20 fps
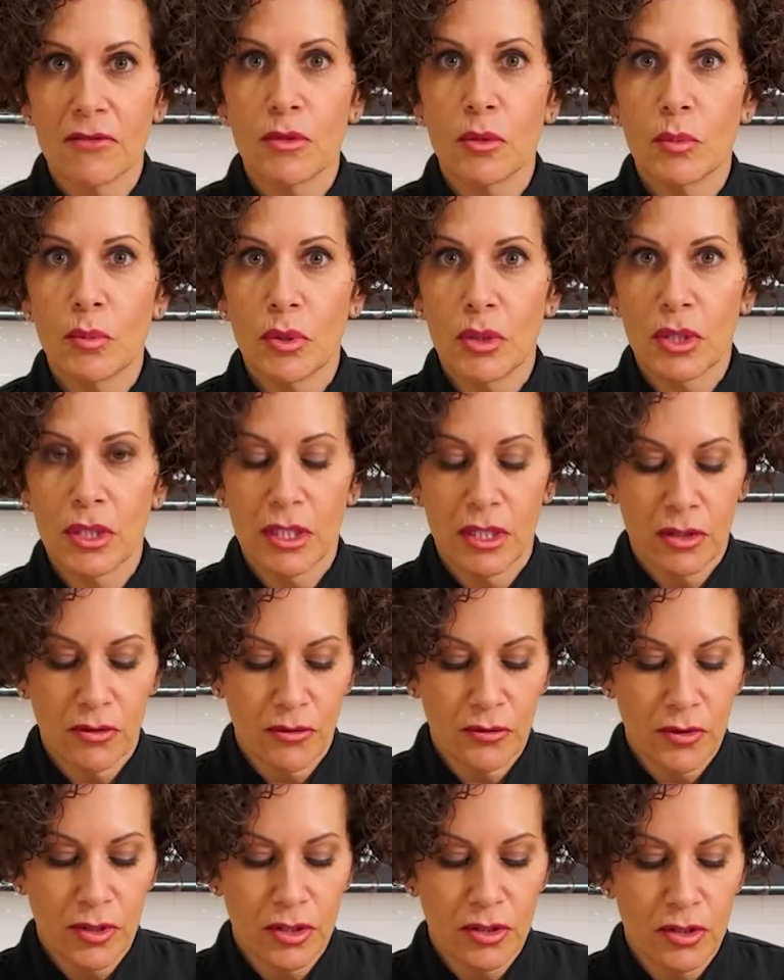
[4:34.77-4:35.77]
you put it in the
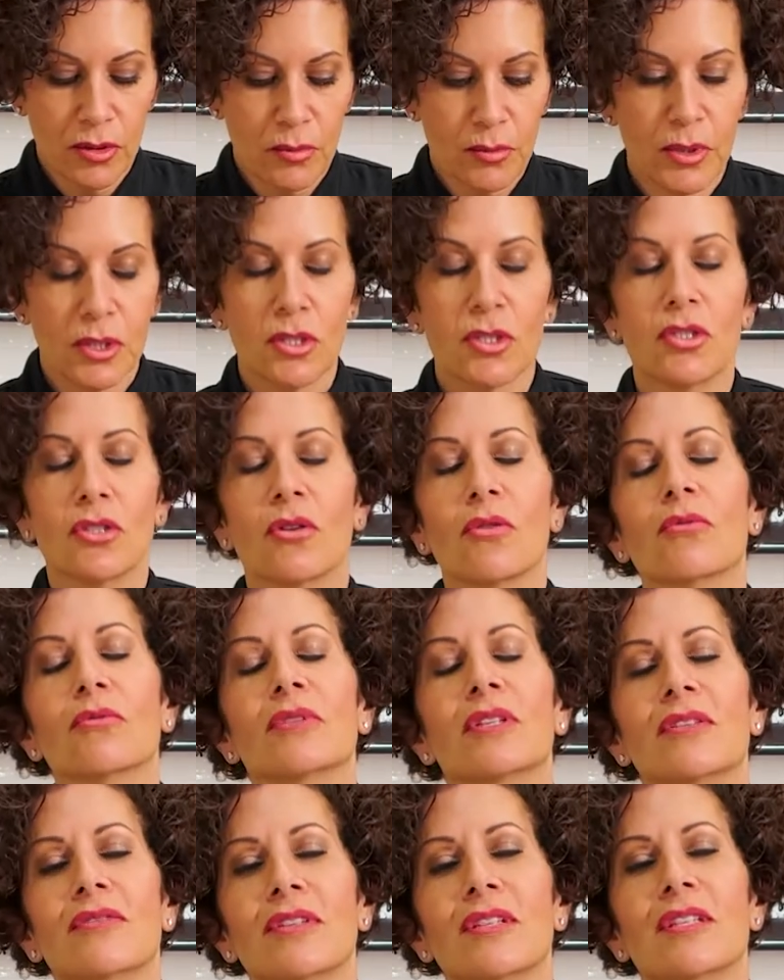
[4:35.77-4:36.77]
freezer, but don't
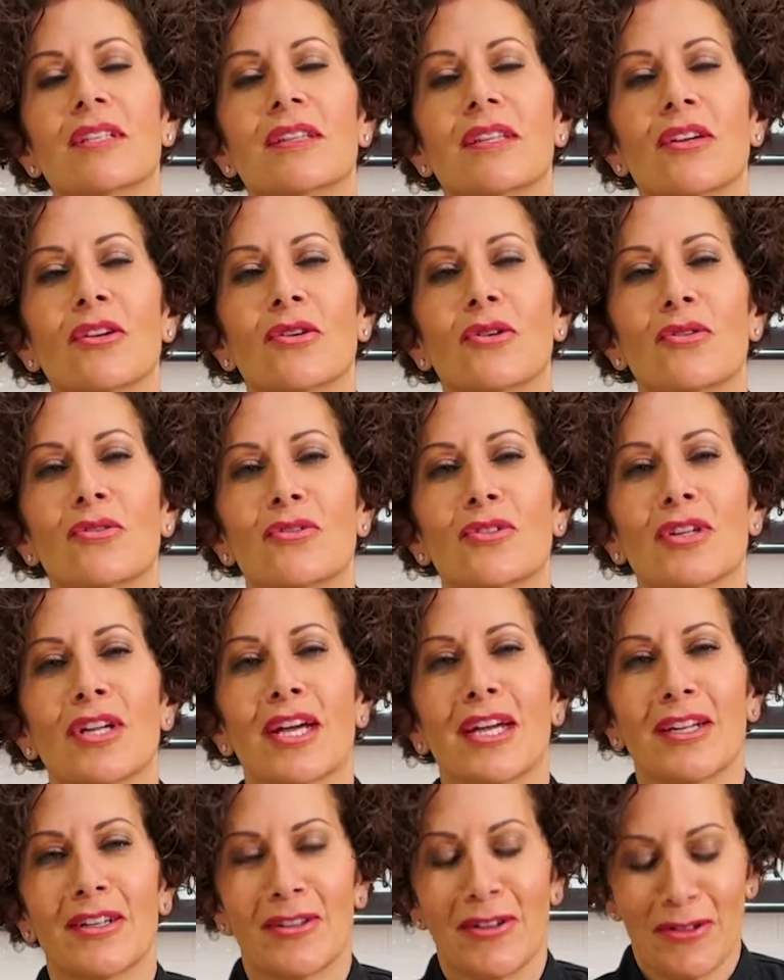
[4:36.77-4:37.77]
leave it in there
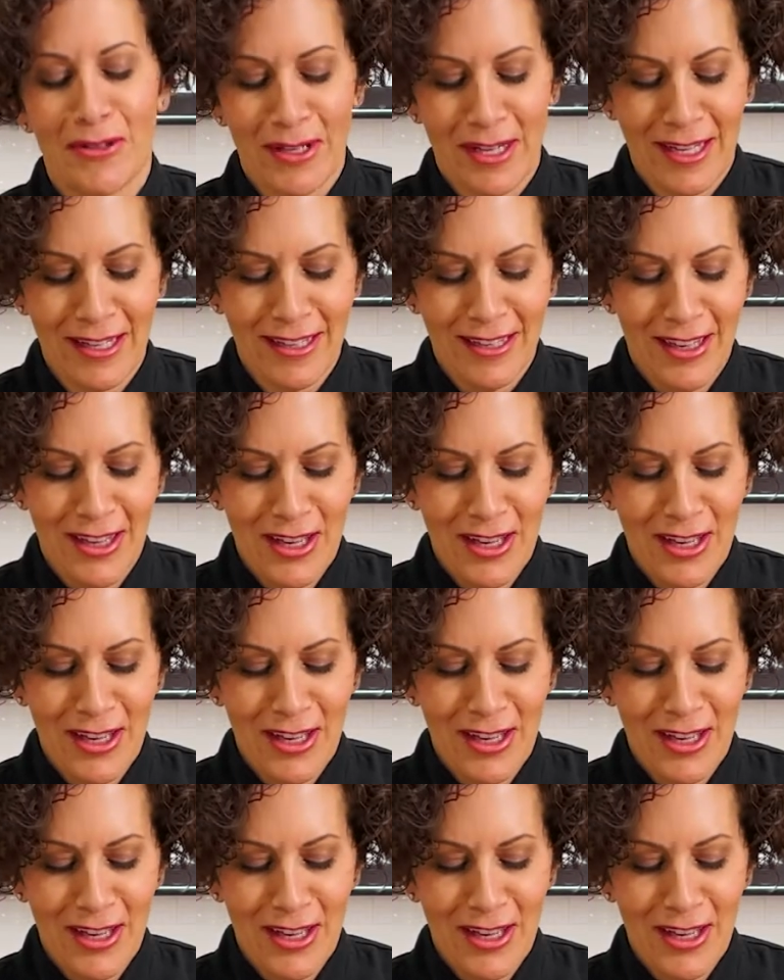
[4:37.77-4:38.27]
overnight, okay?